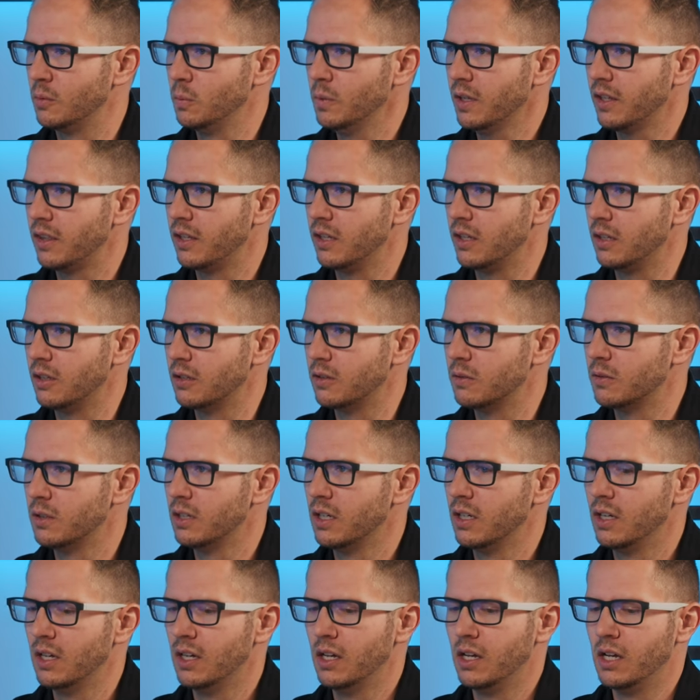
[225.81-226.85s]
with
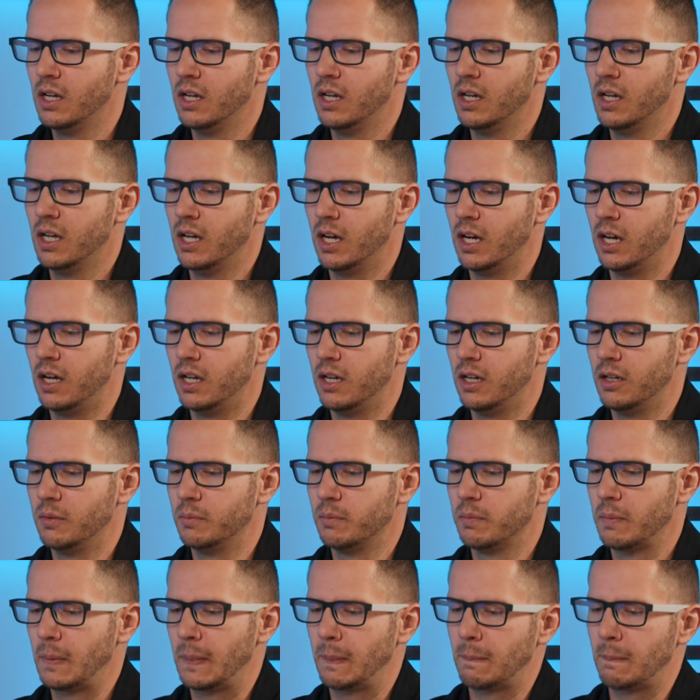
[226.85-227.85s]
you. Mm-hmm.